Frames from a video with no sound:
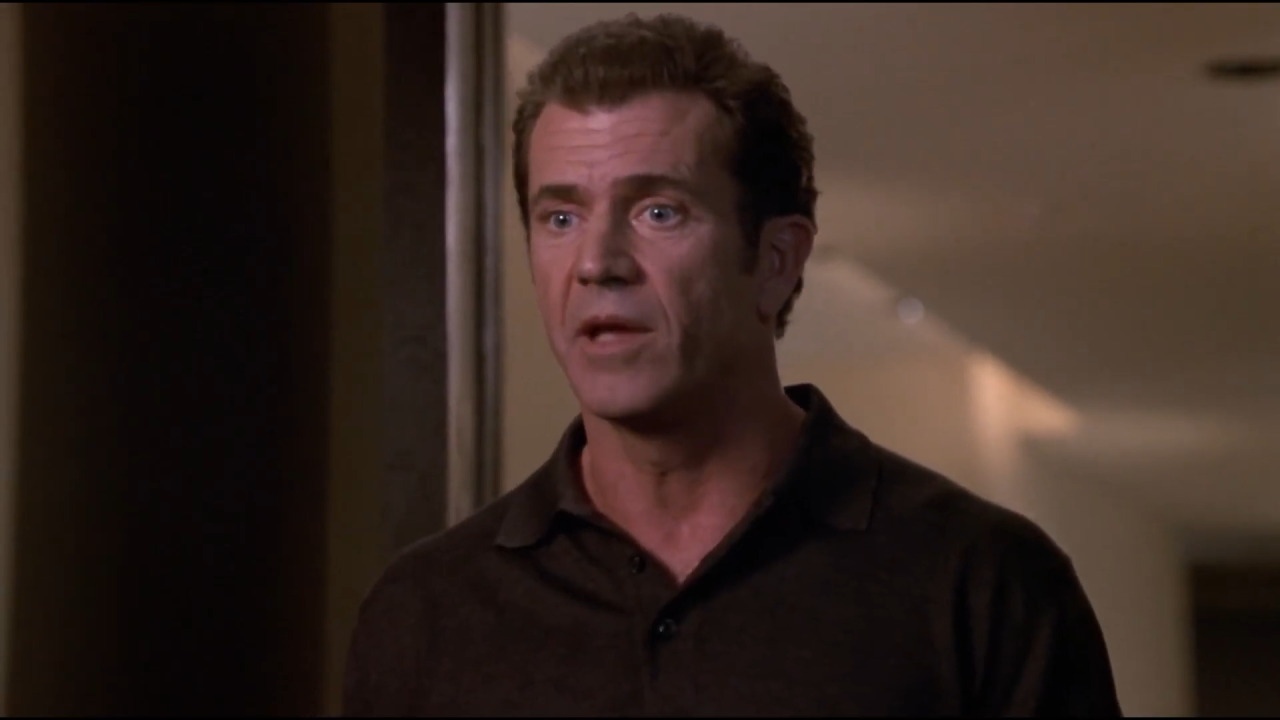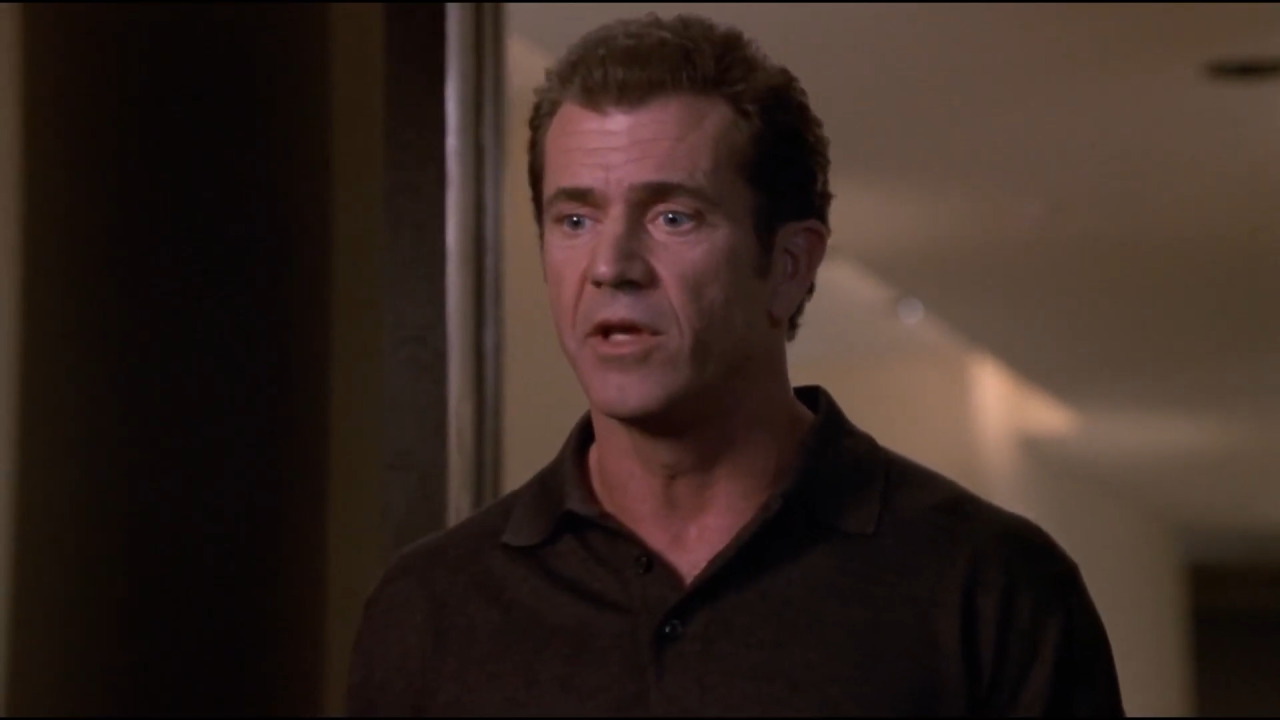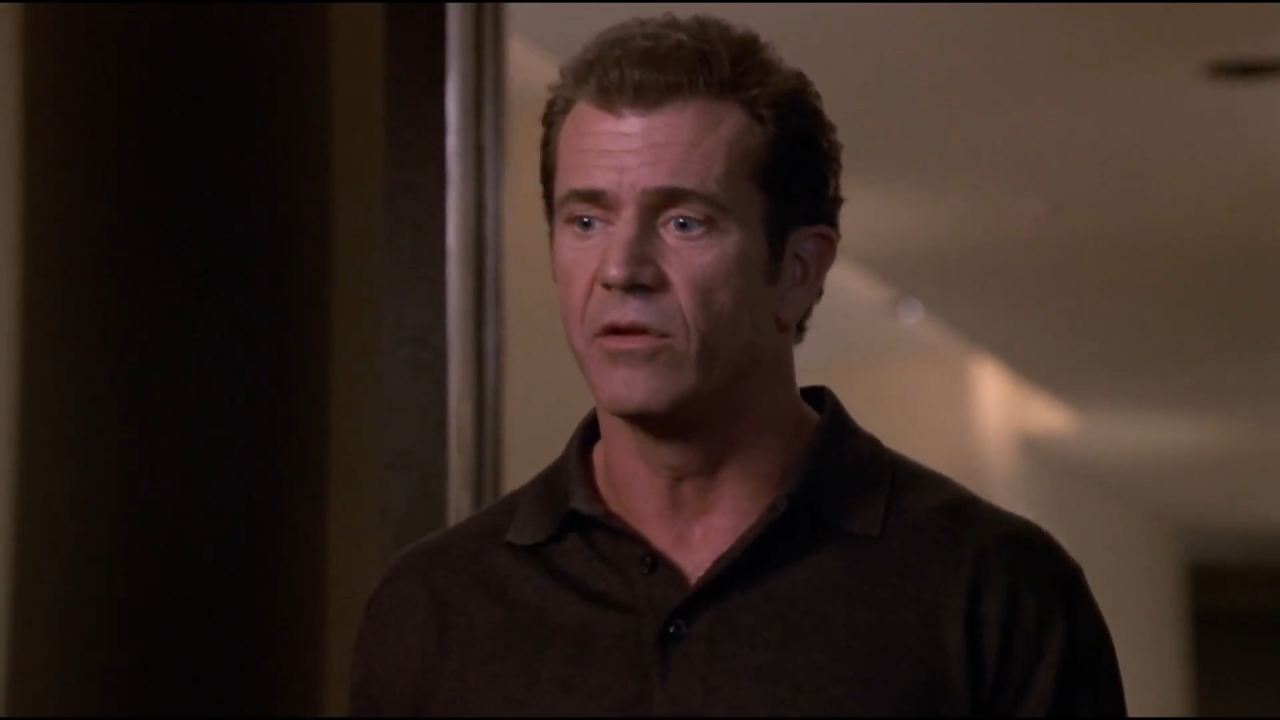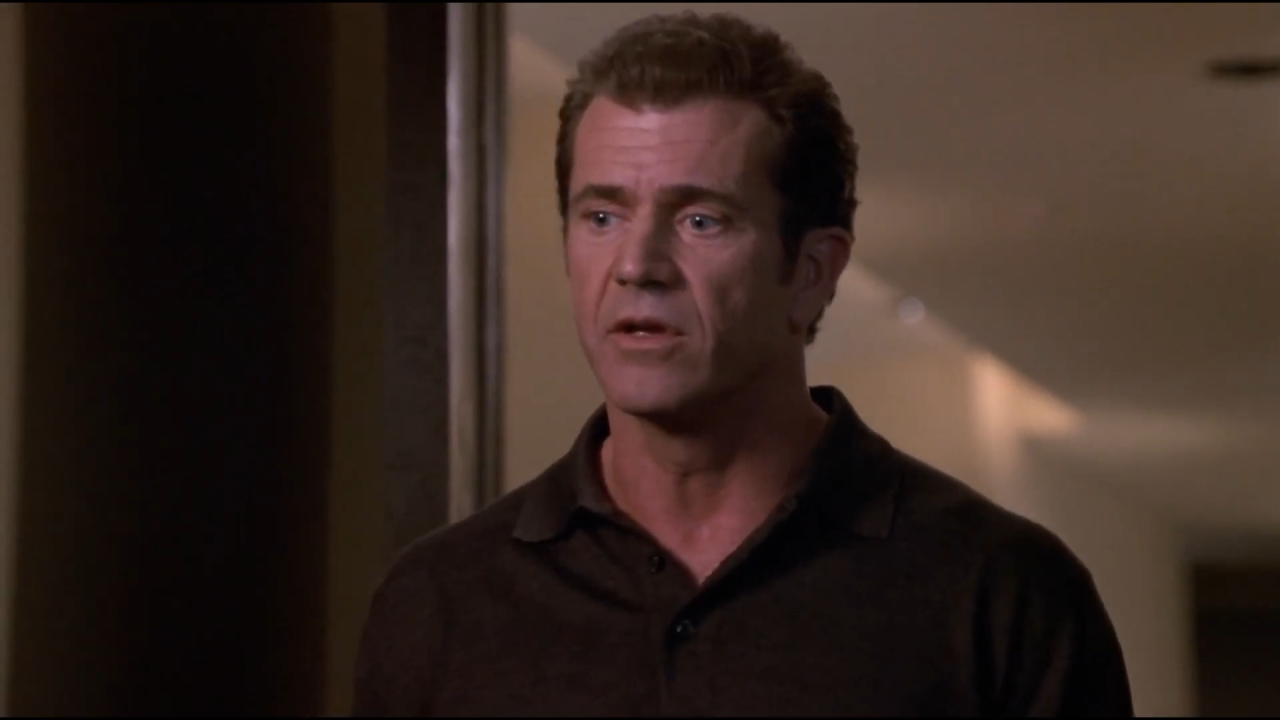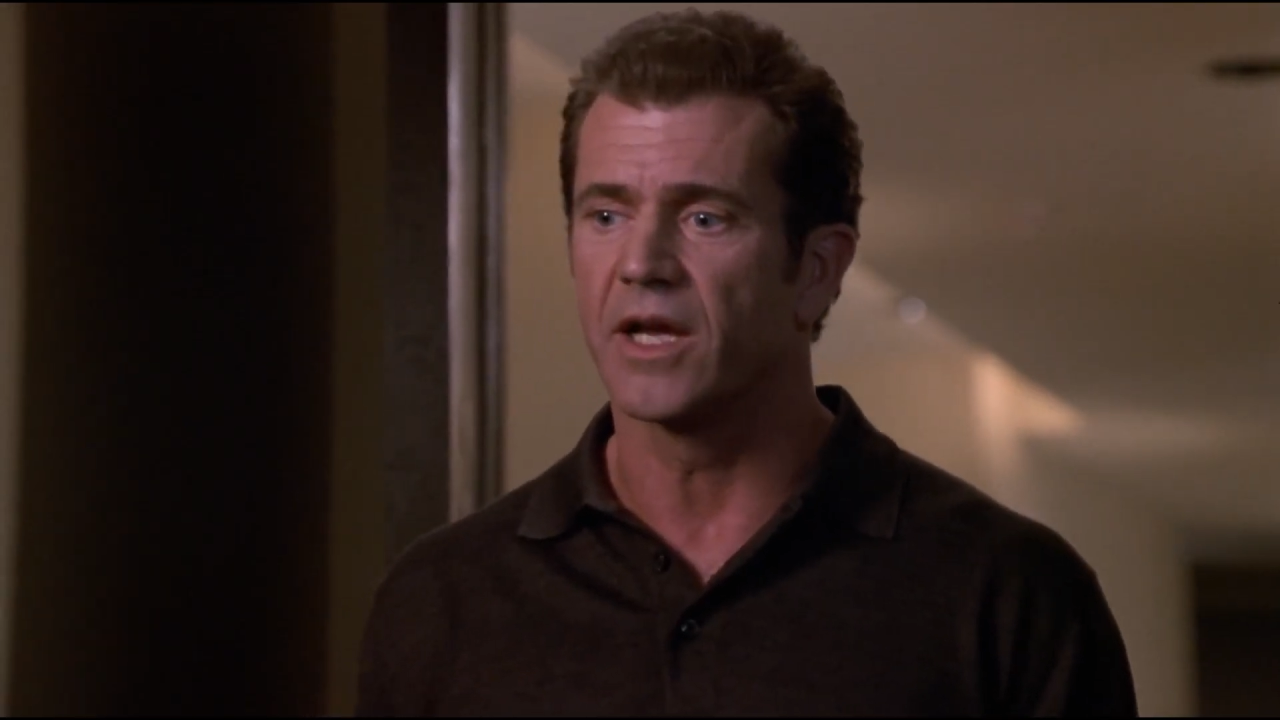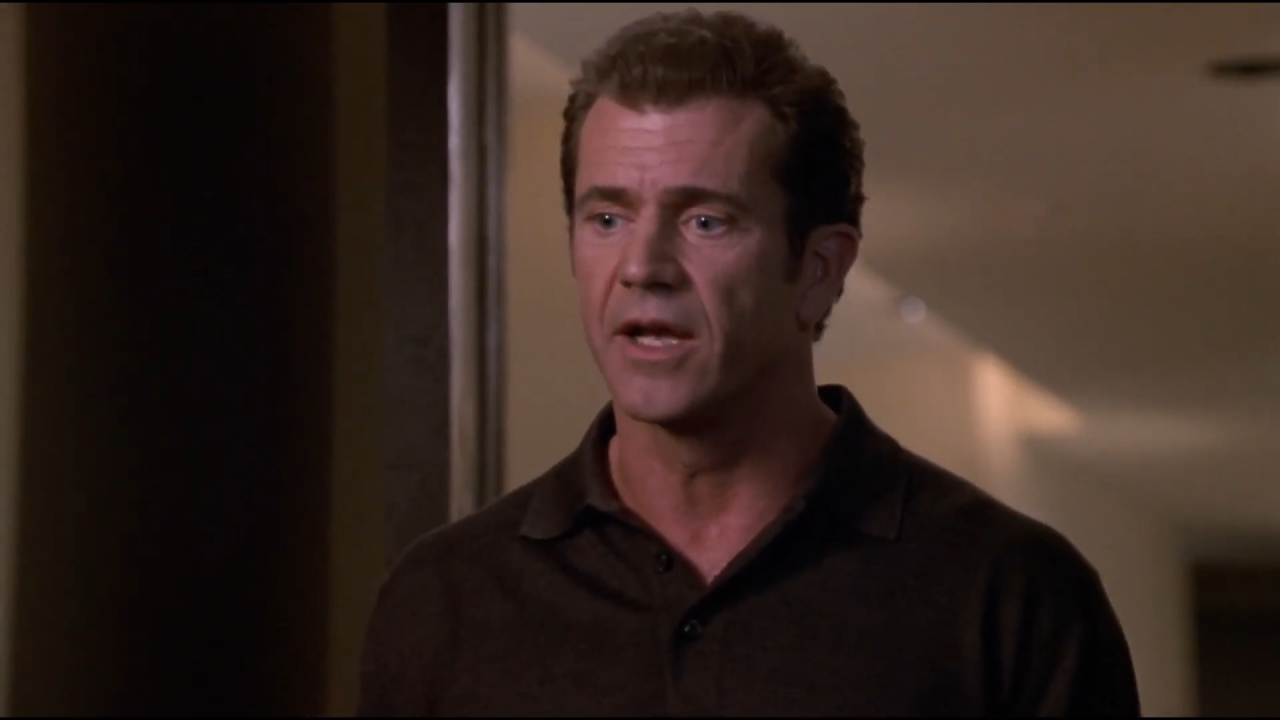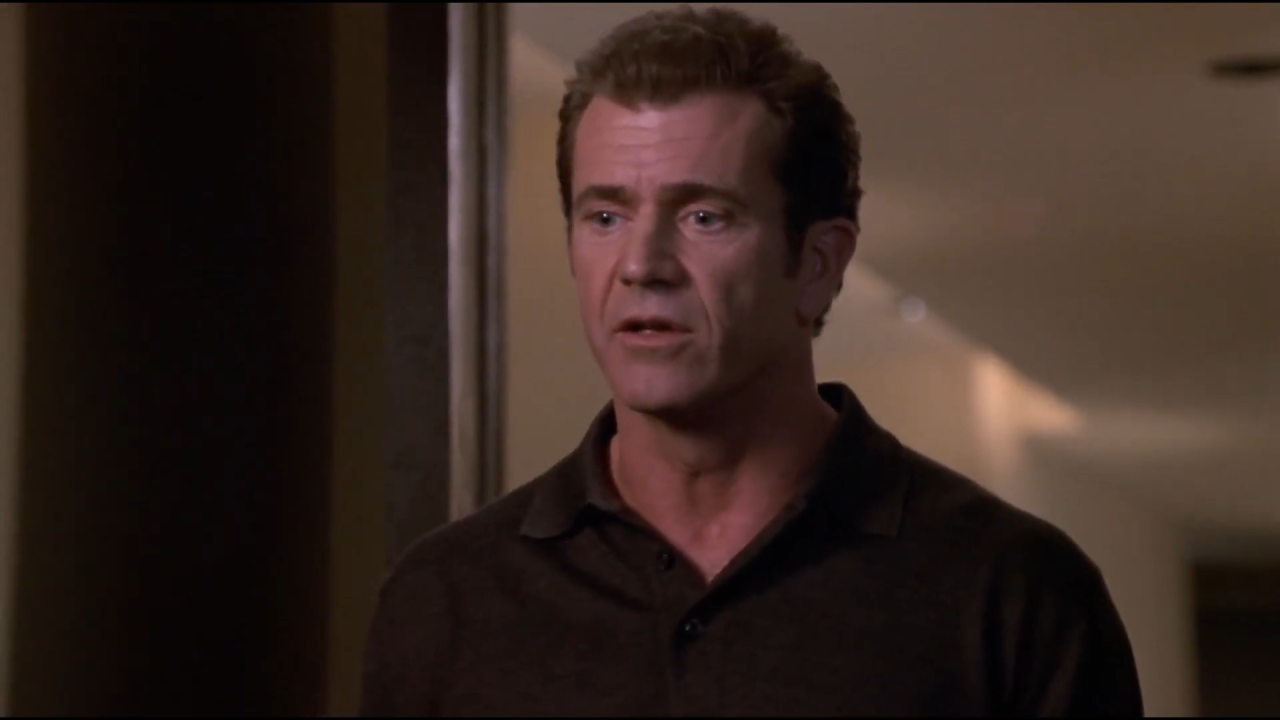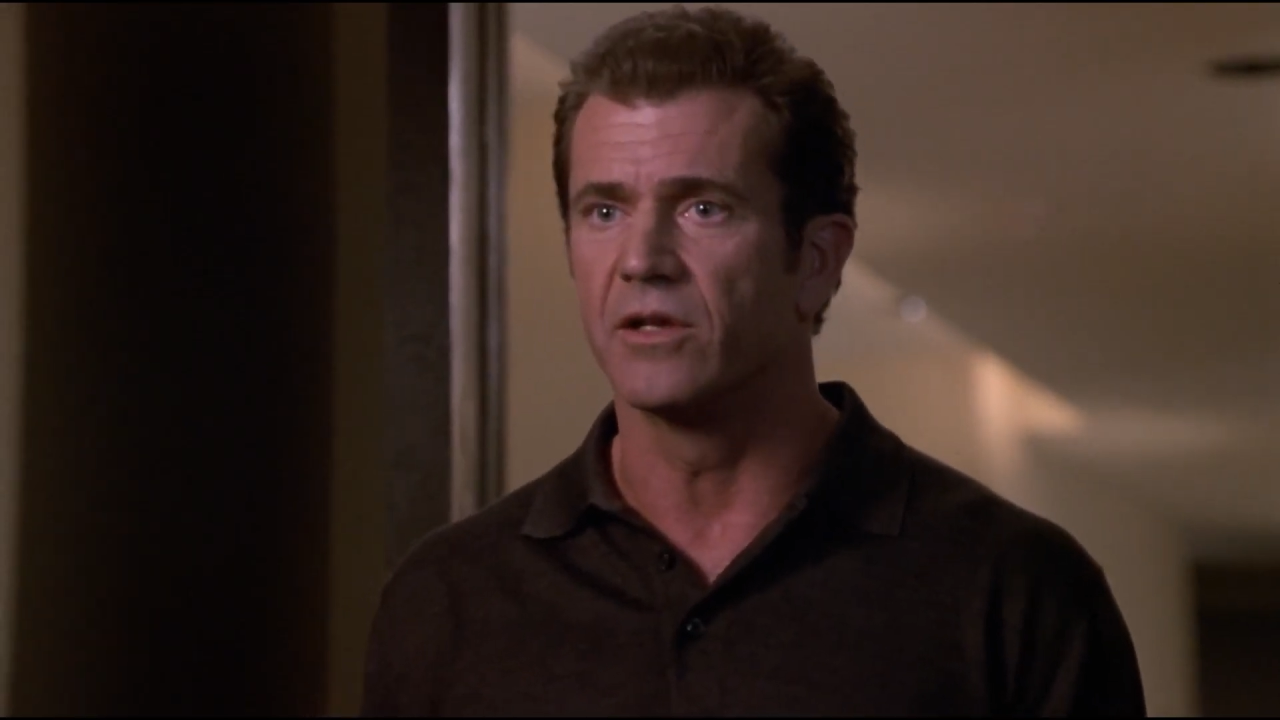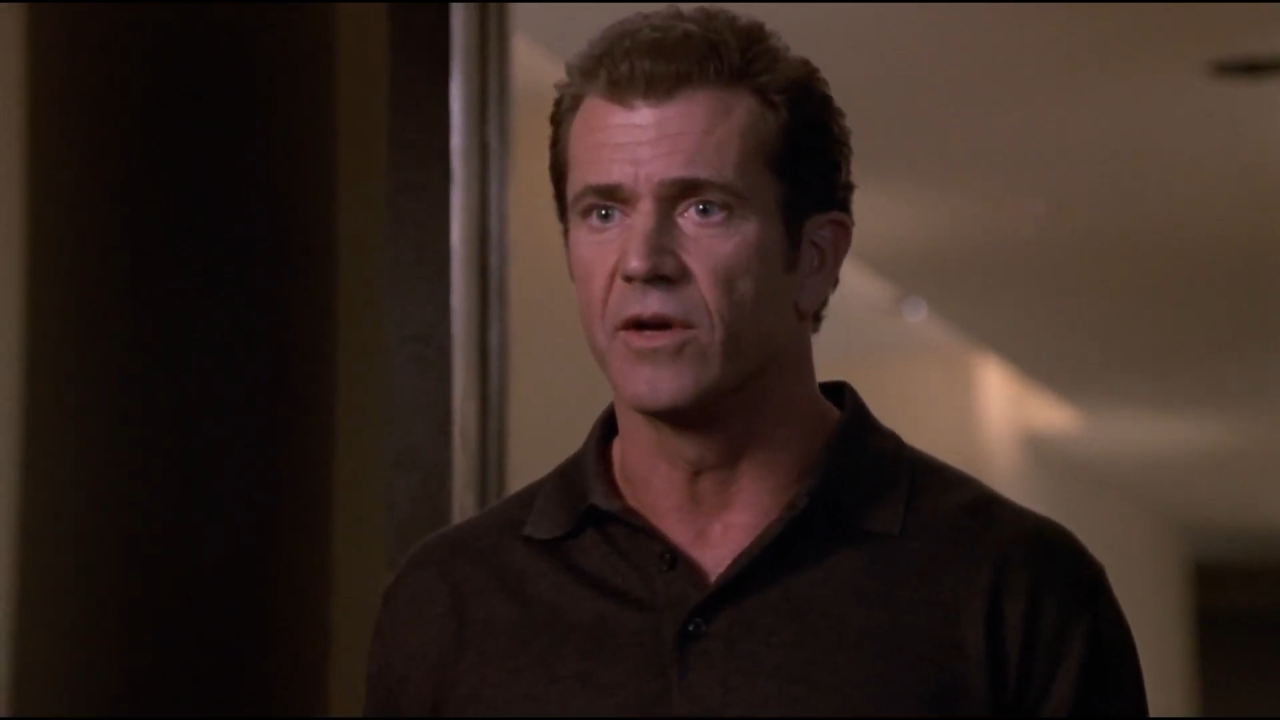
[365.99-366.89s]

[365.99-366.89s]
take Alex